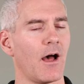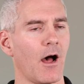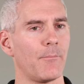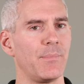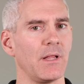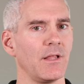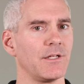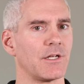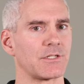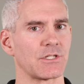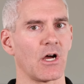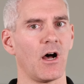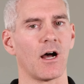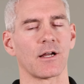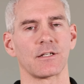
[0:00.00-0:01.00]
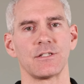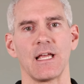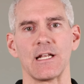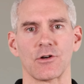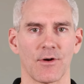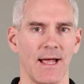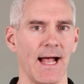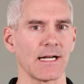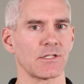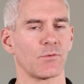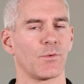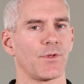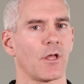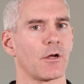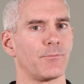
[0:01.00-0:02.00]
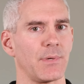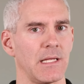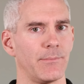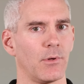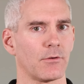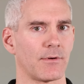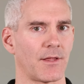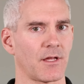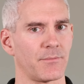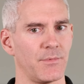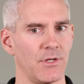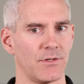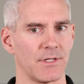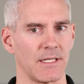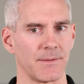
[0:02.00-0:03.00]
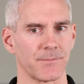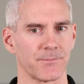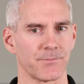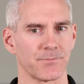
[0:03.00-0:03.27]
ability to talk, to interact with other people around the community.